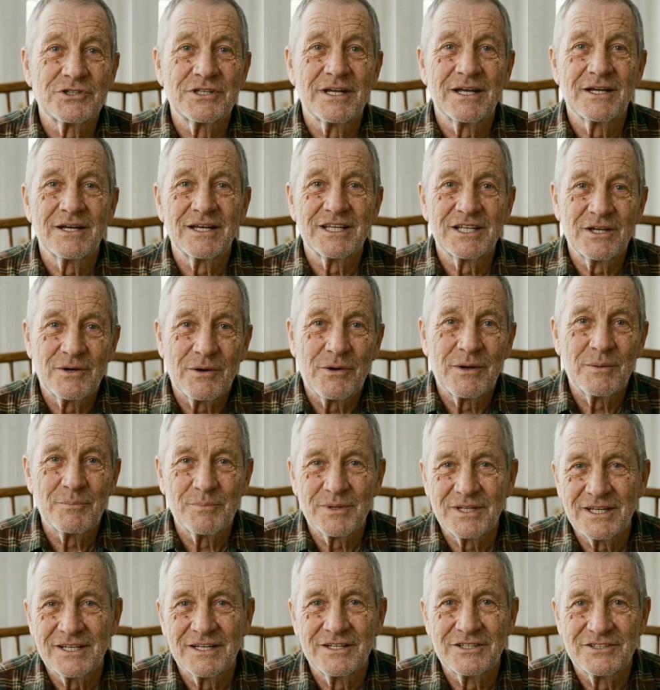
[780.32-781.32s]
that kill the
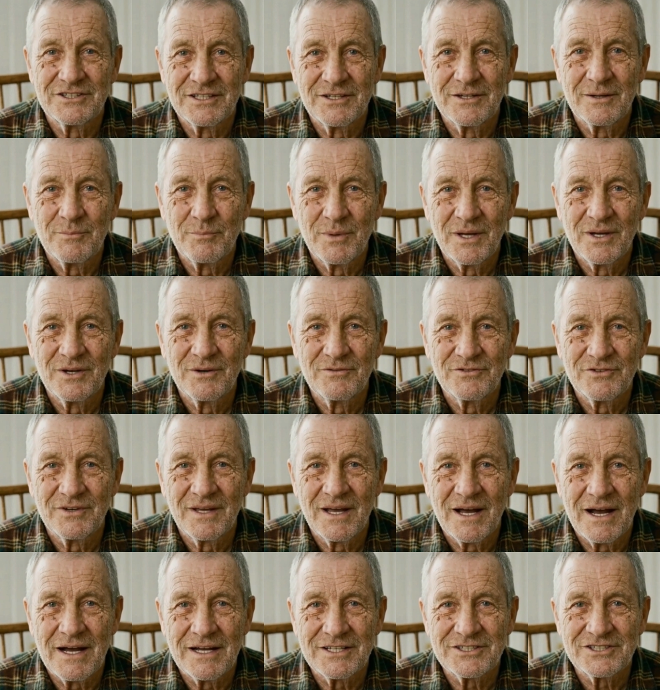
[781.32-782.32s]
bees and the
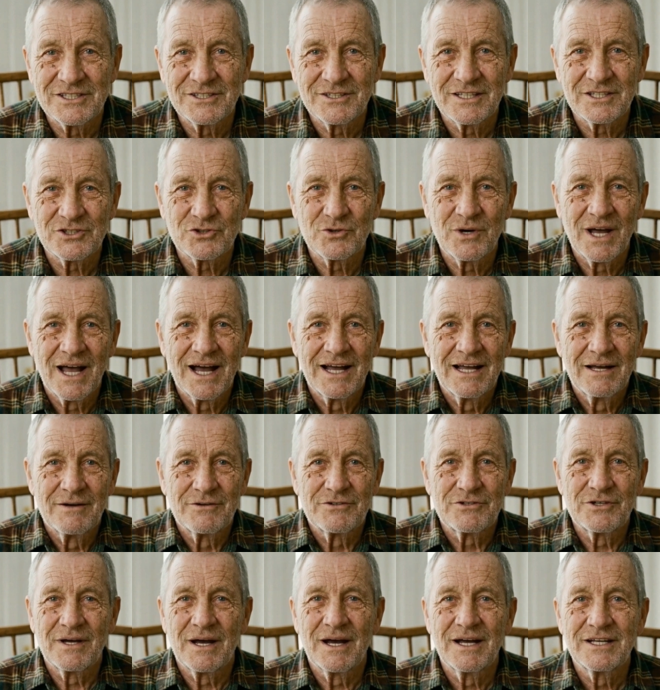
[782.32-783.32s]
butterflies and the
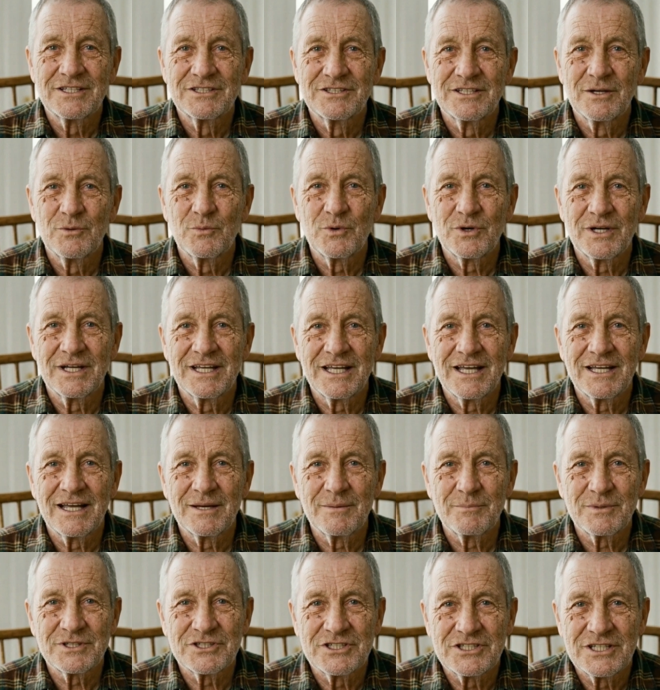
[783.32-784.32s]
dragonflies that were
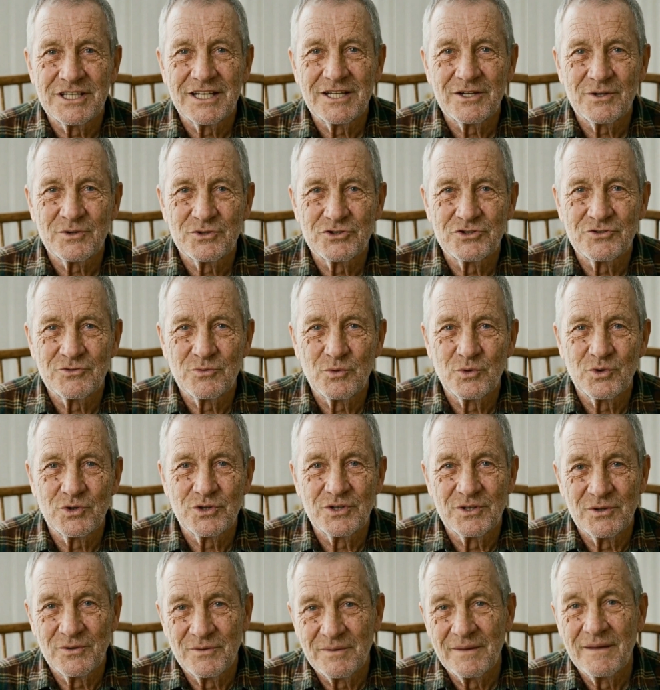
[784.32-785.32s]
eating mosquitoes for
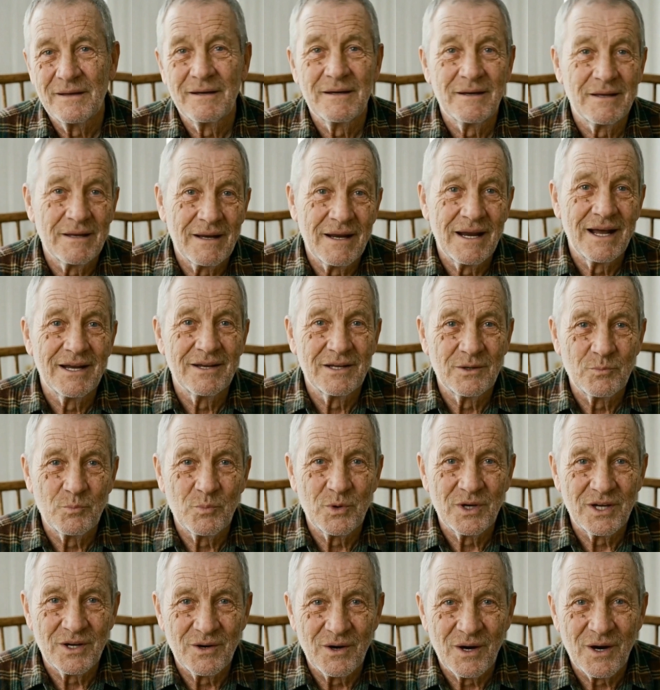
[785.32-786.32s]
you, and that
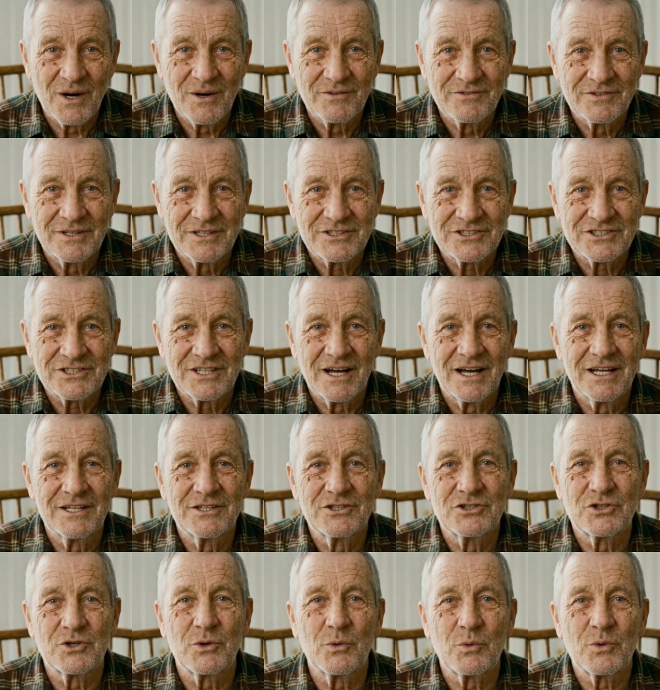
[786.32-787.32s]
wear off
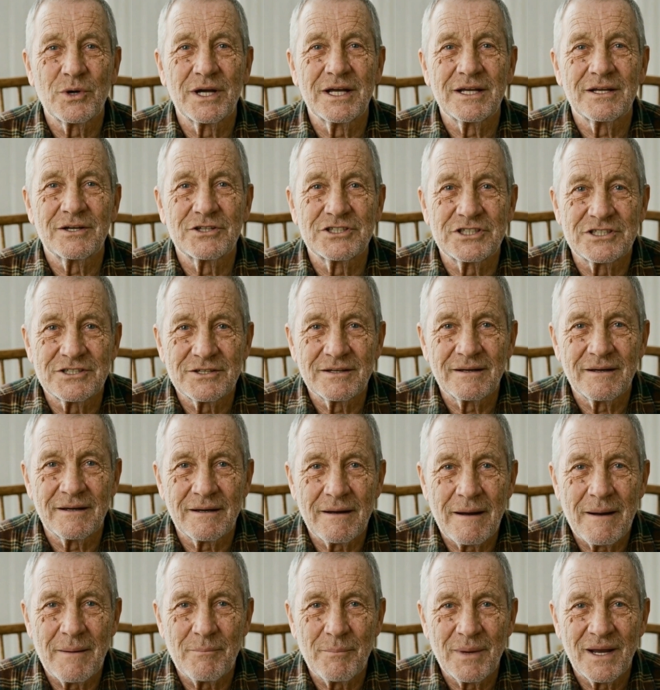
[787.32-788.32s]
inside 2 weeks.
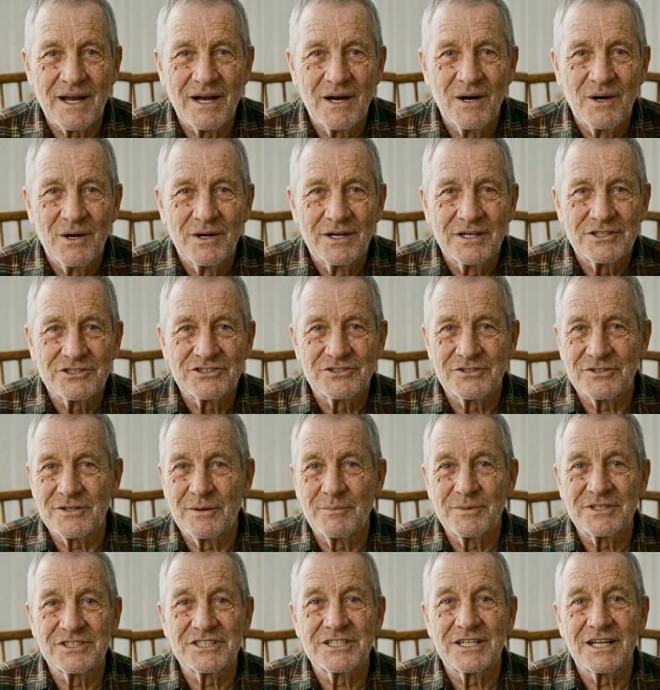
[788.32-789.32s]
By August, the
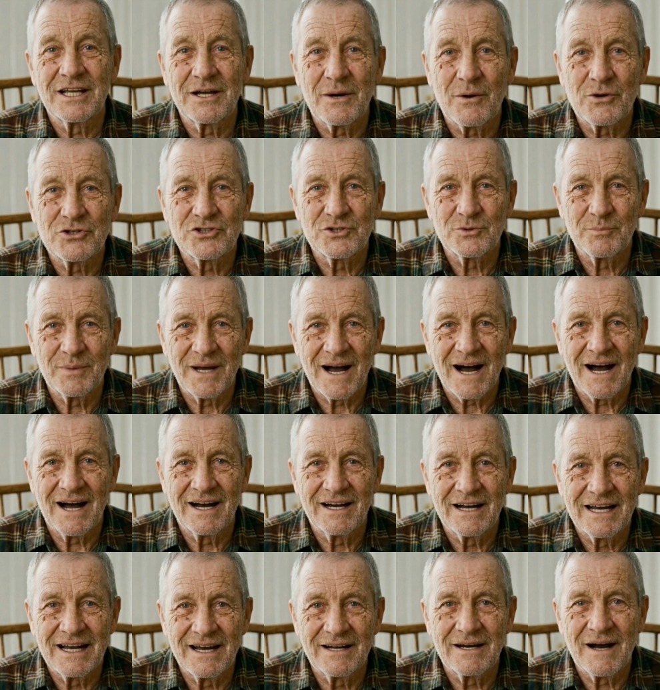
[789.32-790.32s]
mosquitoes are
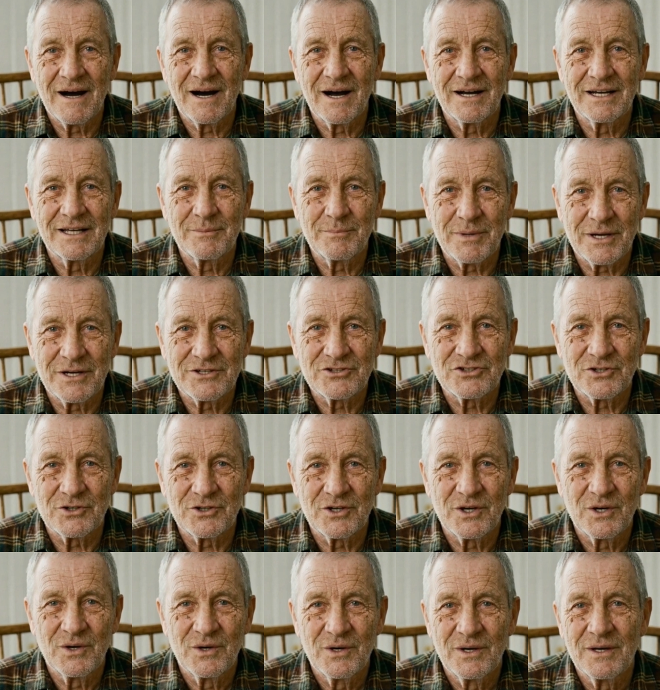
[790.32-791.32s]
back and the honeybees are
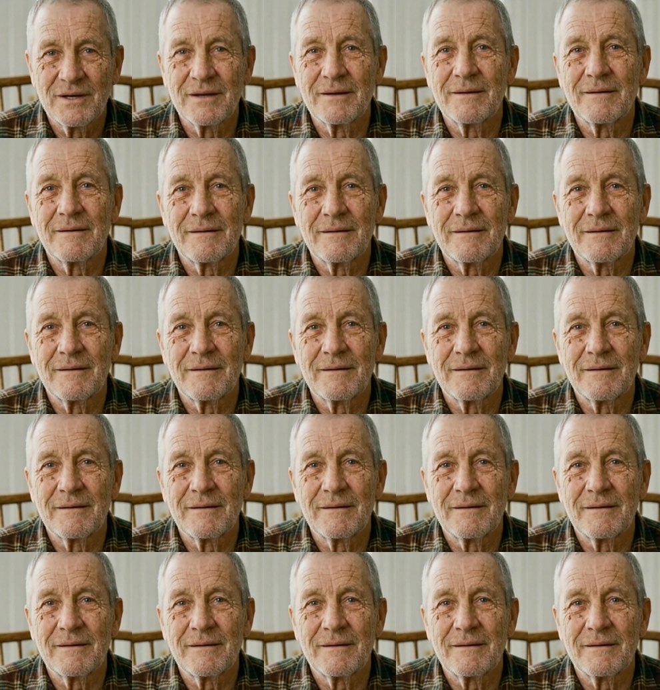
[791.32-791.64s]
gone.